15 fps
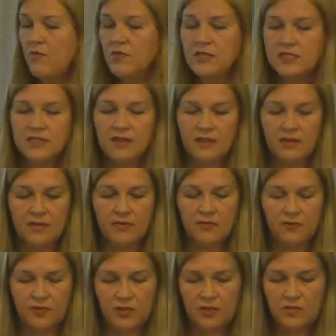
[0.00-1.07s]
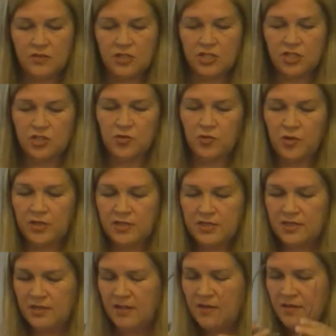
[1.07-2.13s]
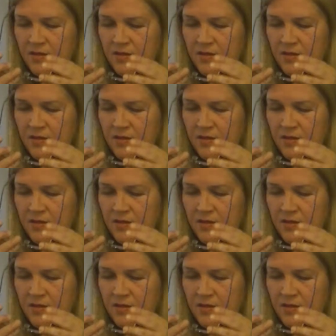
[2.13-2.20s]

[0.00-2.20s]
that was a very short